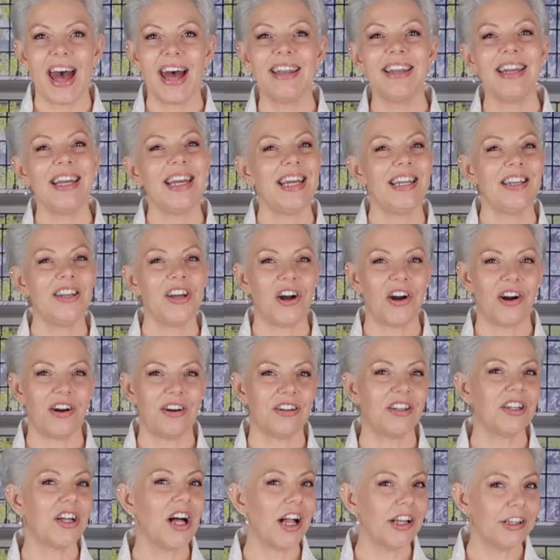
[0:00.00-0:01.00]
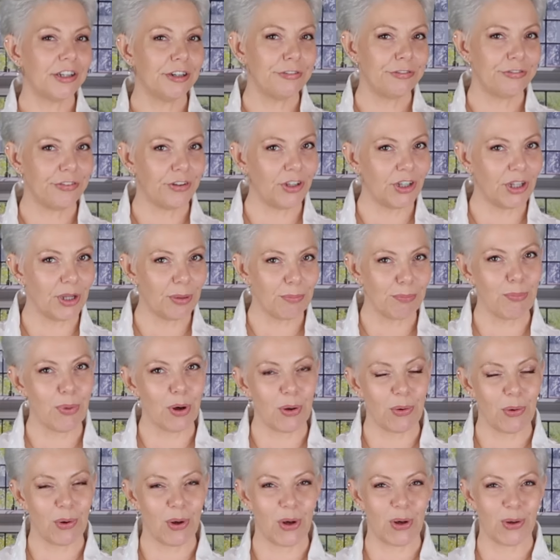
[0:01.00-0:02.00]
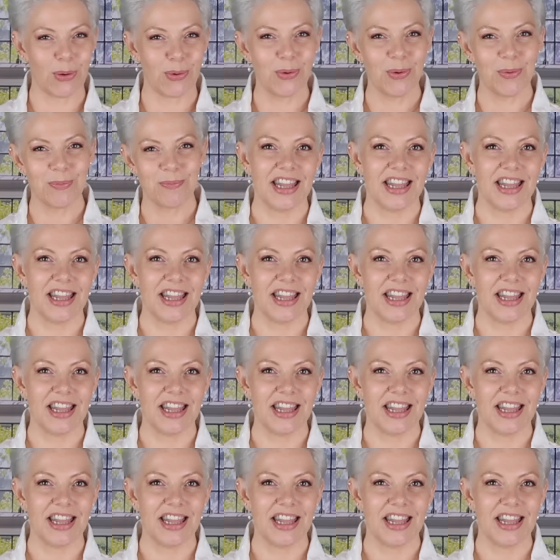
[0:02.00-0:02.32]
And in our colorful boho,